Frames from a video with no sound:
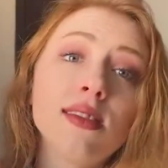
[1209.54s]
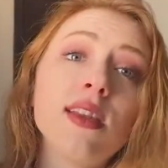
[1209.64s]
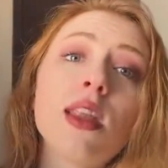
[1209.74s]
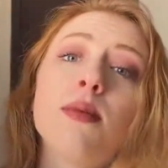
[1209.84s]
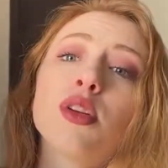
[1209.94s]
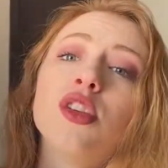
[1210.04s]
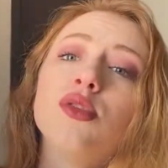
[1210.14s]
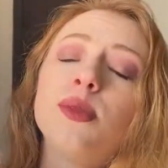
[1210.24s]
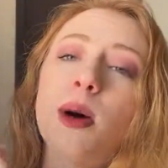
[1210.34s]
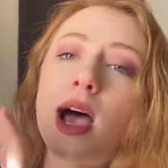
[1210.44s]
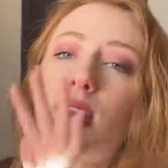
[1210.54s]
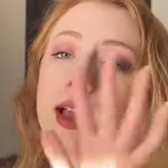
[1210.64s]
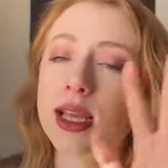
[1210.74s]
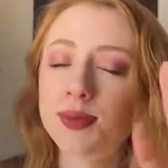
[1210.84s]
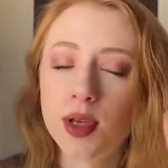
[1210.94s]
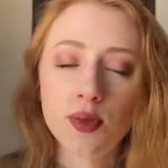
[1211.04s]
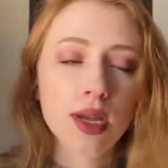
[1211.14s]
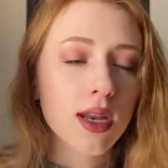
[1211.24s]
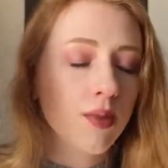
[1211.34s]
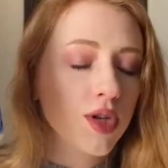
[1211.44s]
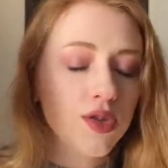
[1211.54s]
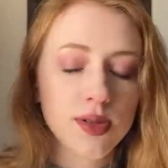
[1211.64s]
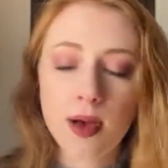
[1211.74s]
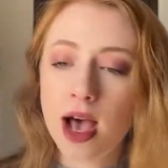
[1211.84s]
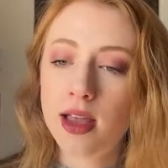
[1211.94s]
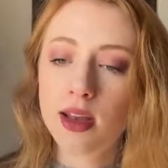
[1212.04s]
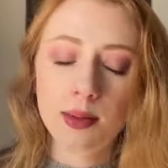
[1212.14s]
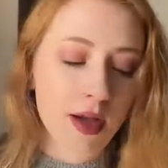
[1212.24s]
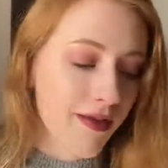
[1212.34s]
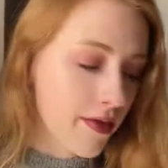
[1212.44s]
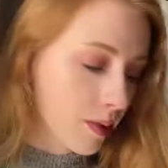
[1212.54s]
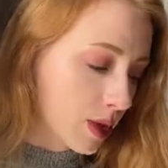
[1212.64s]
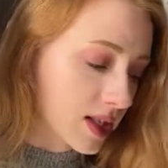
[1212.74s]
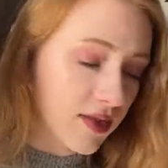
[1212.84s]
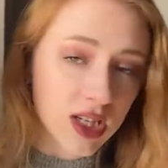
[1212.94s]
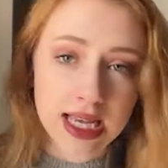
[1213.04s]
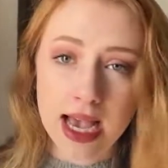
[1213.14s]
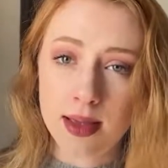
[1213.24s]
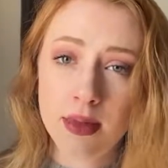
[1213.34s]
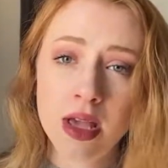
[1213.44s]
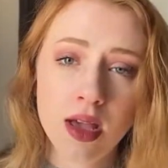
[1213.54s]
#2 spot, guys. By the way, #2 spot of my favorite books of all time.